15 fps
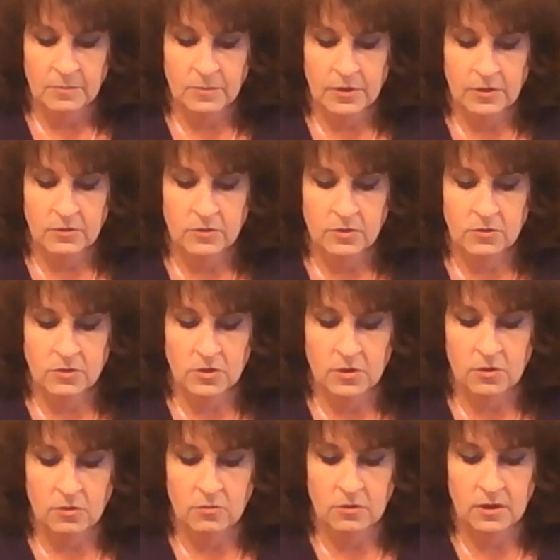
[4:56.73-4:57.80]
peel your
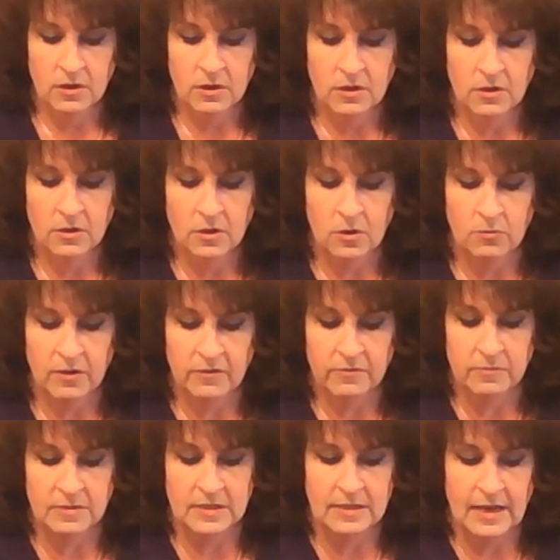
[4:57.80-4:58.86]
dough away
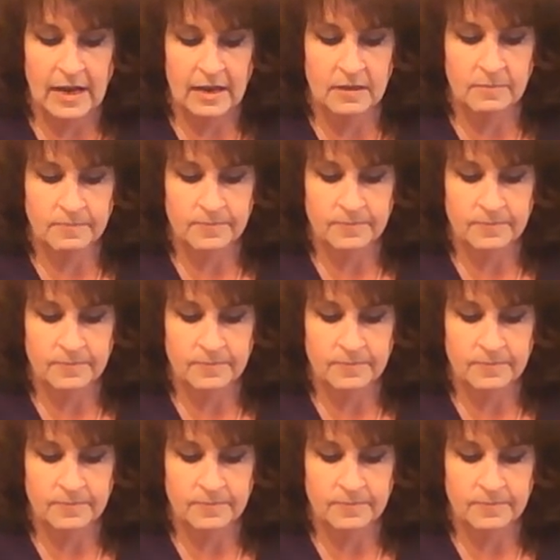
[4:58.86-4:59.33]
from the side.